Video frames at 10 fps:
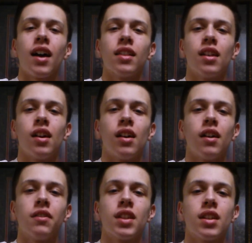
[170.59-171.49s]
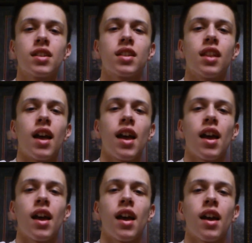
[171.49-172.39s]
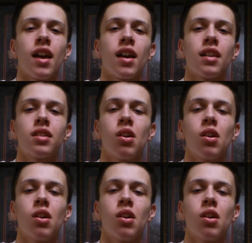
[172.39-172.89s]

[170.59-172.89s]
love this land,